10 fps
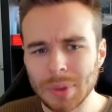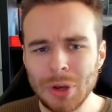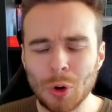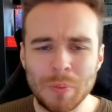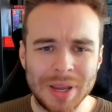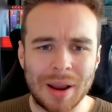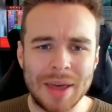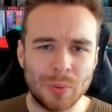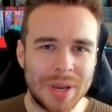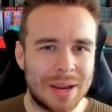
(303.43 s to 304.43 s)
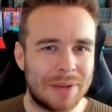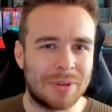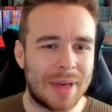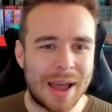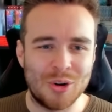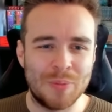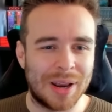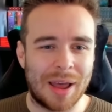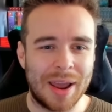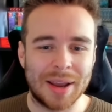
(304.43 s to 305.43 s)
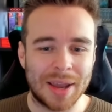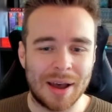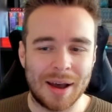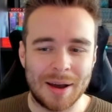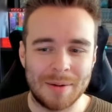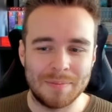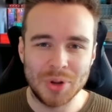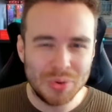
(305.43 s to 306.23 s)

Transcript: it will be like the weekend after that, it will be like um,